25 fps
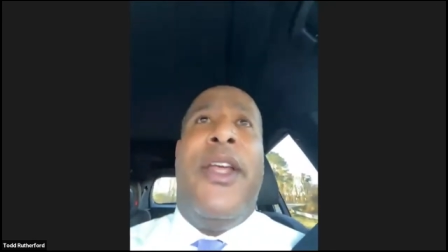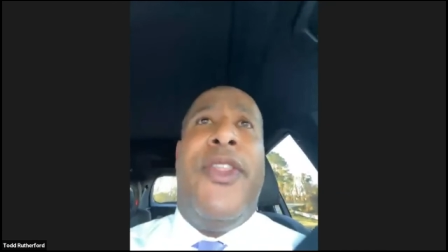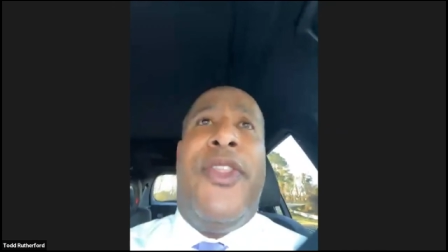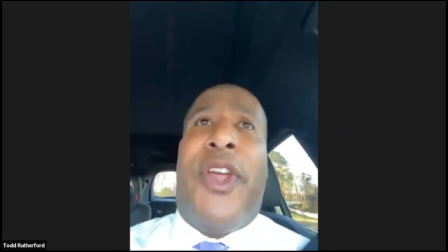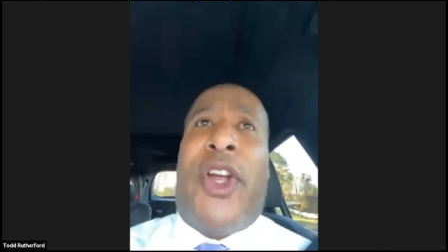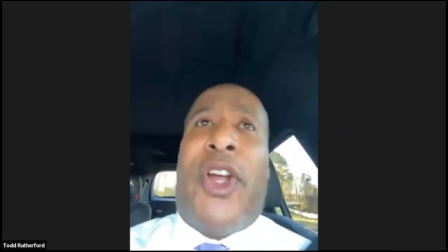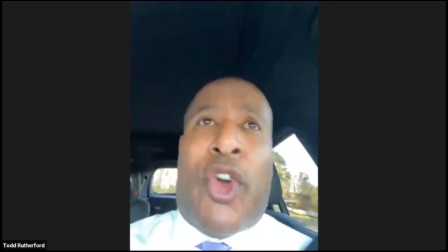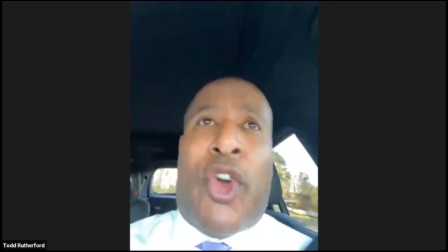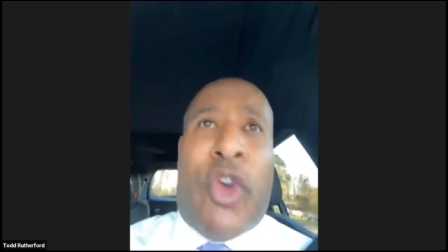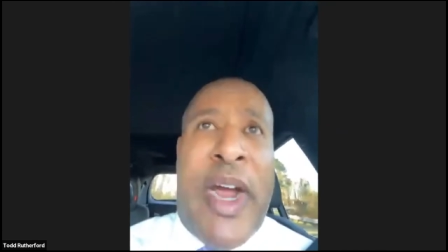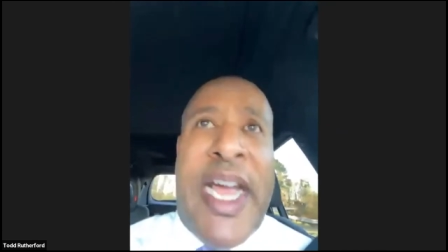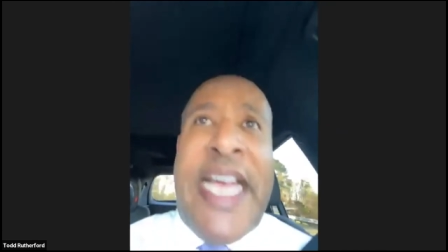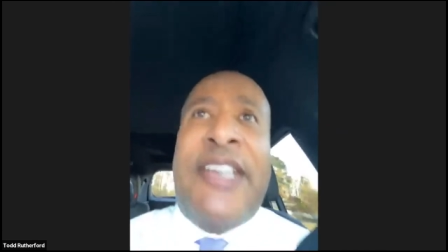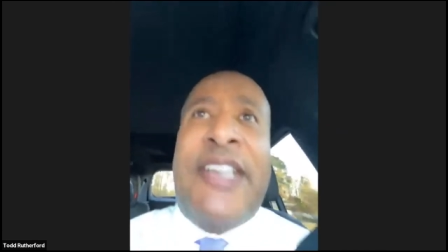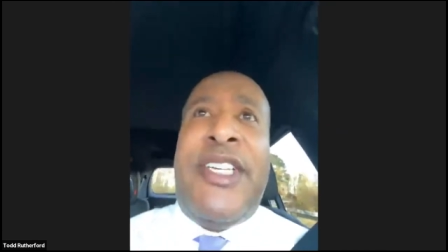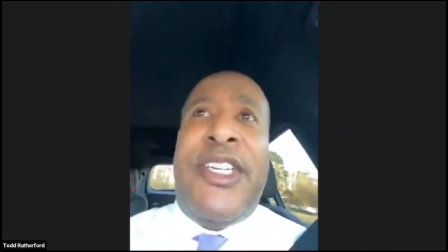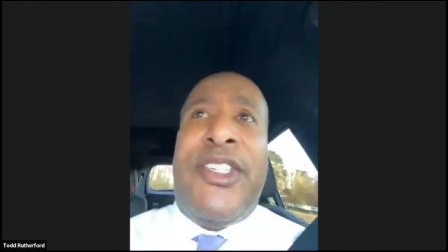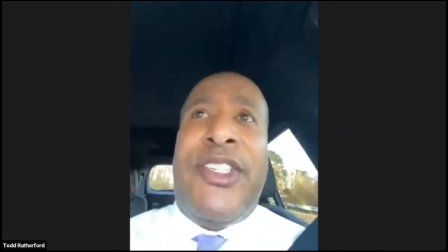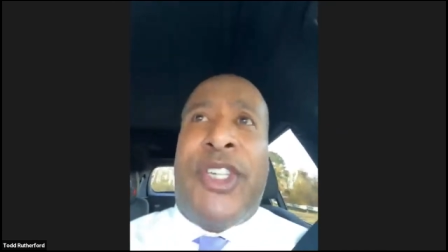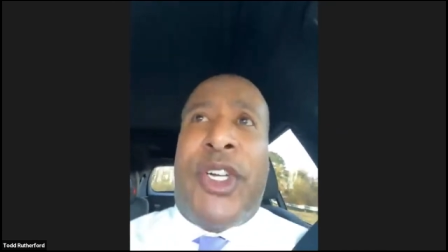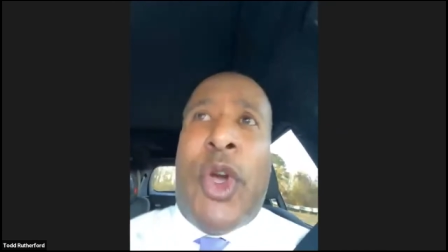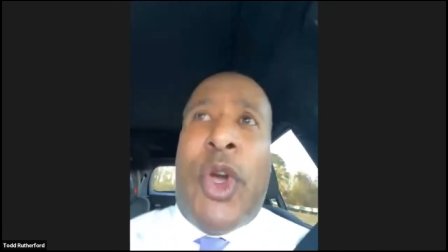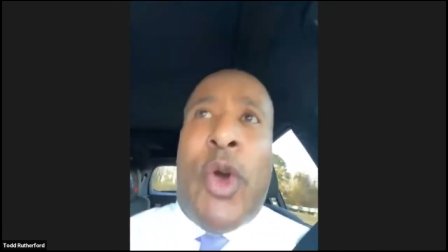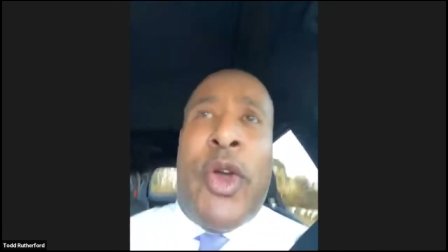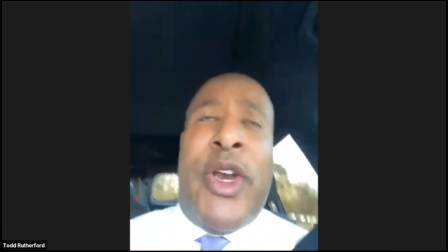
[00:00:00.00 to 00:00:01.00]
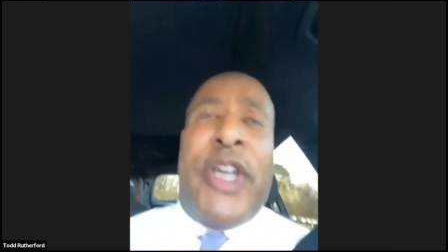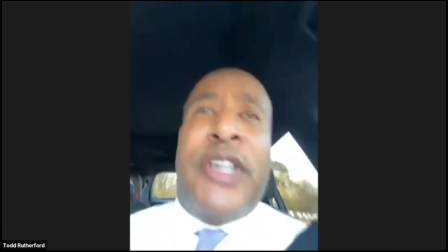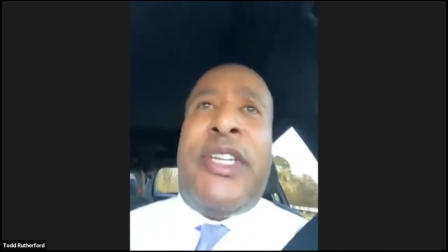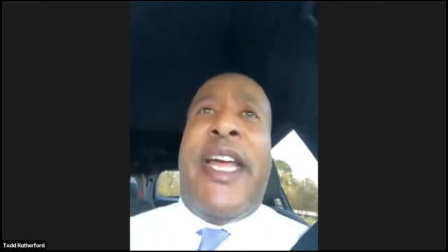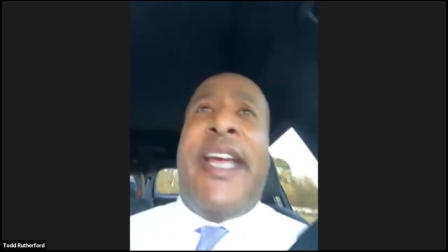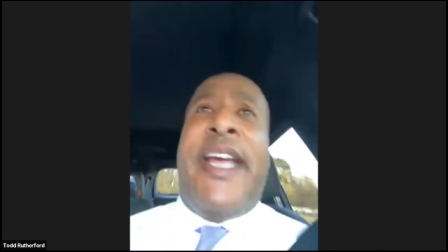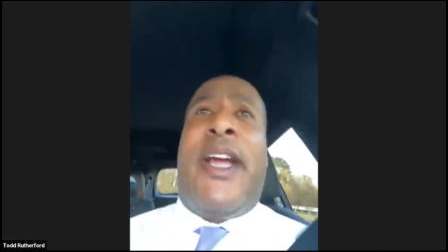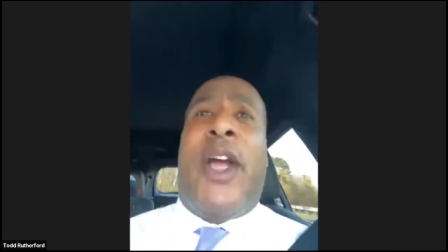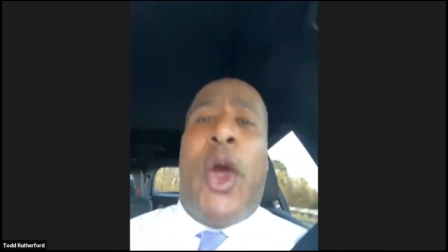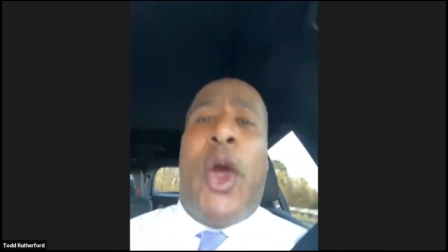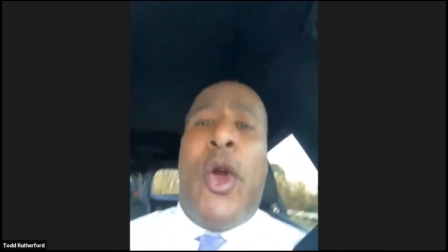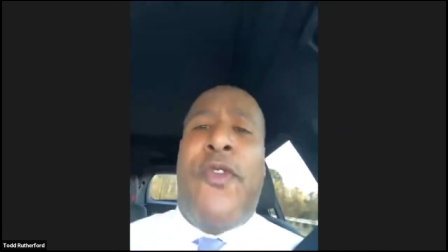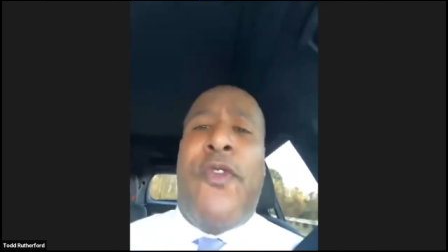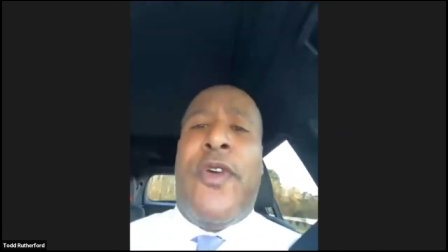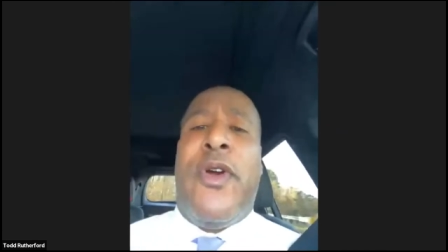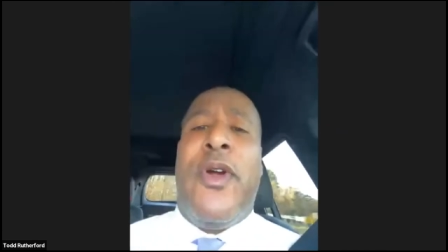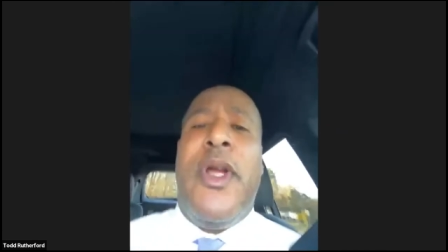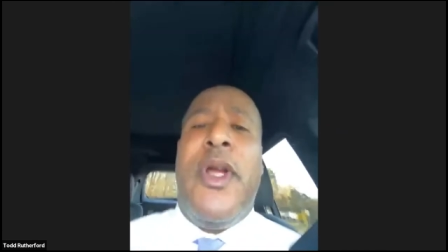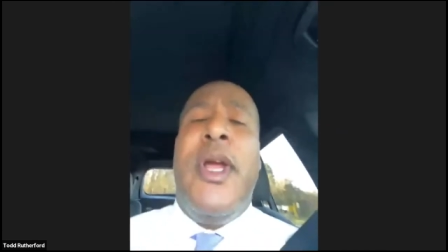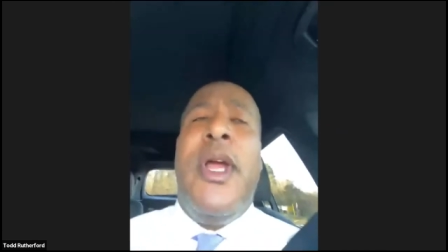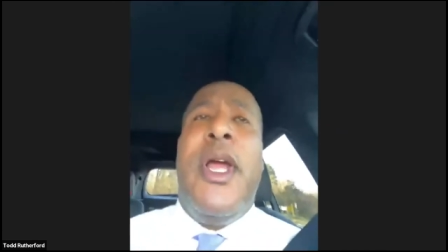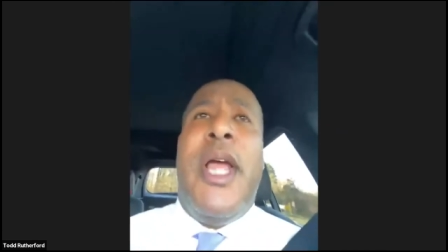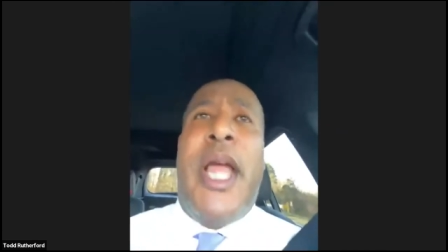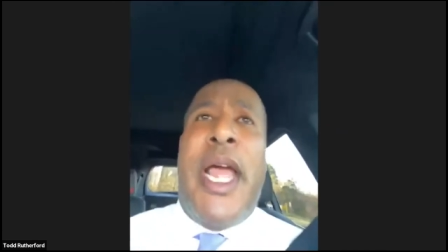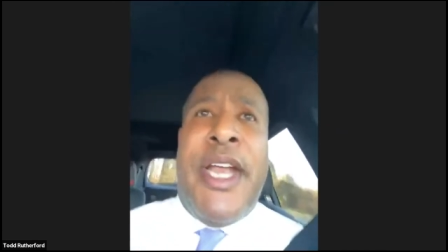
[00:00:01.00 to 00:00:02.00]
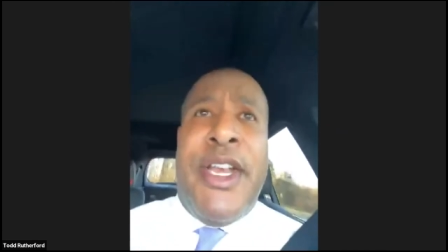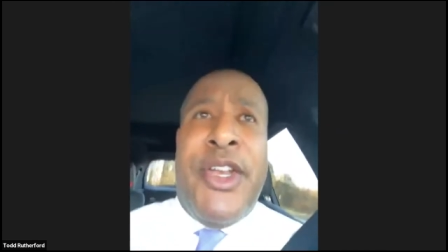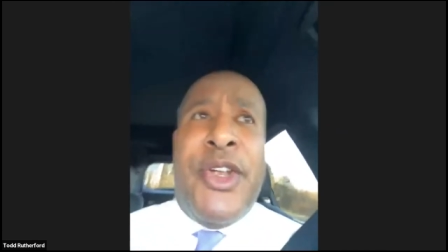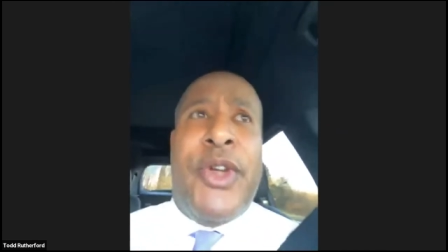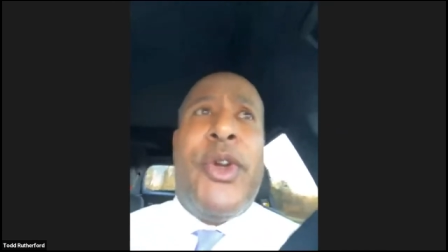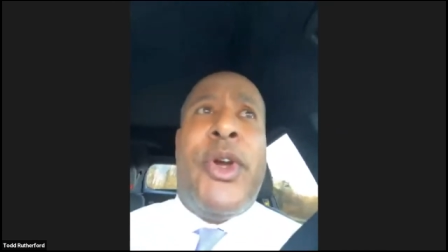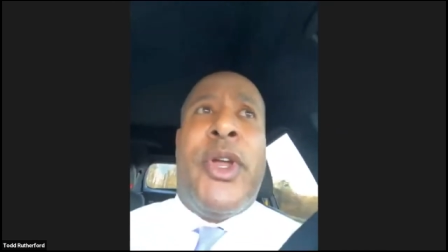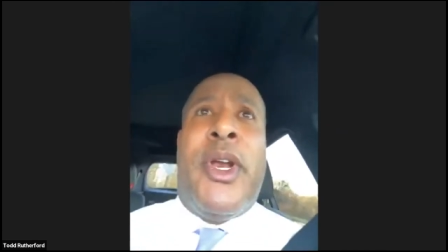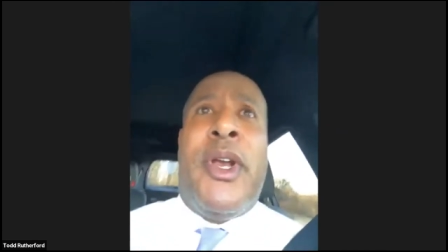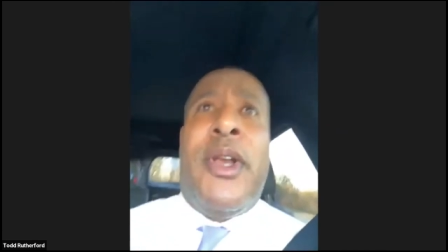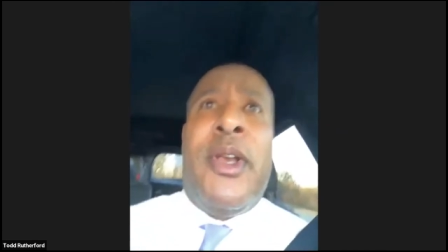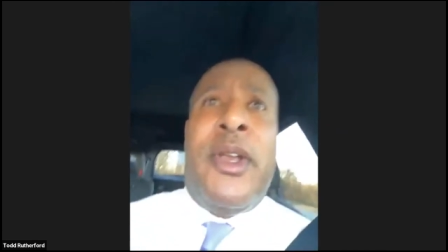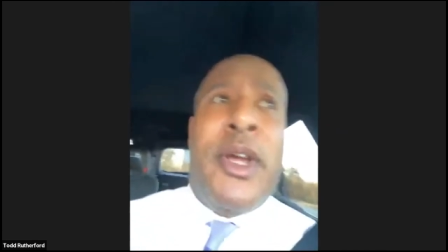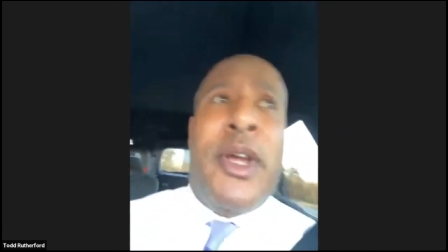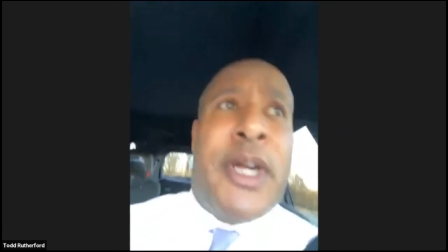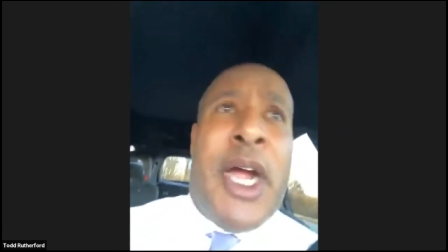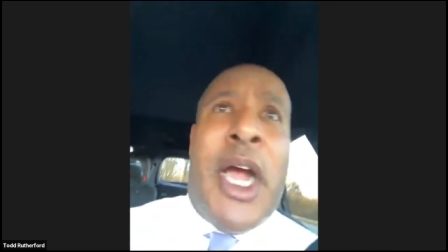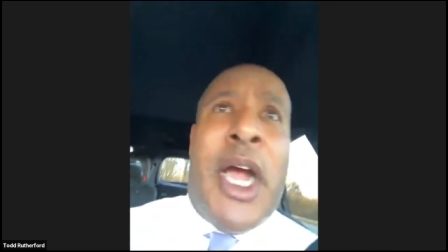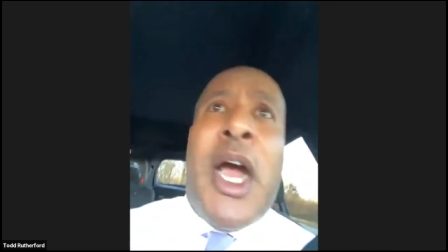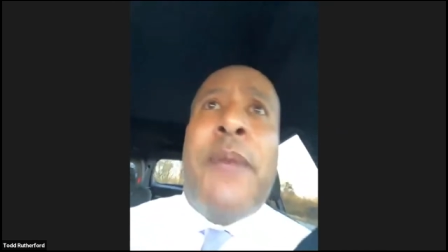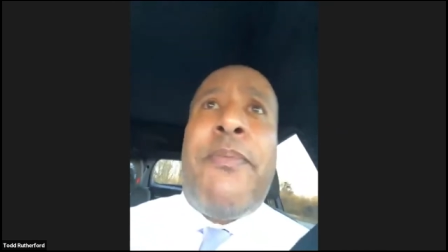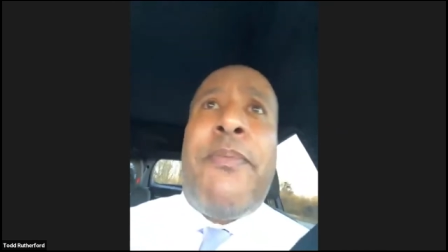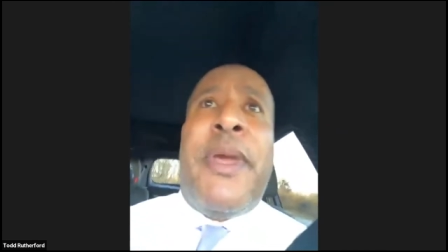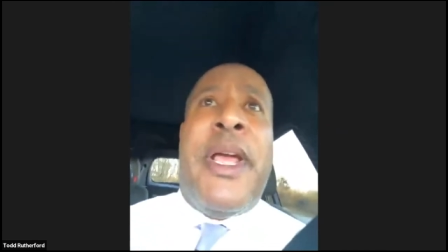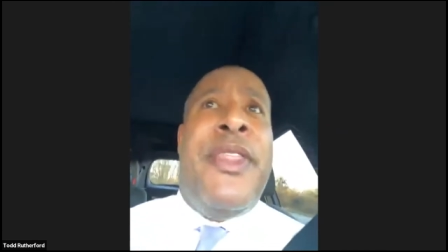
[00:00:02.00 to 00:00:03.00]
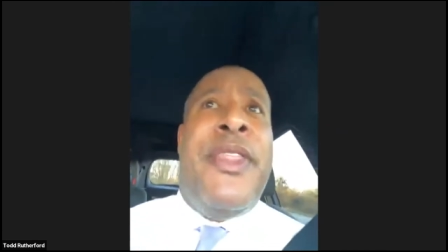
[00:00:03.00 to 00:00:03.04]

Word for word: The crazies are going to take over, and you're going to look up,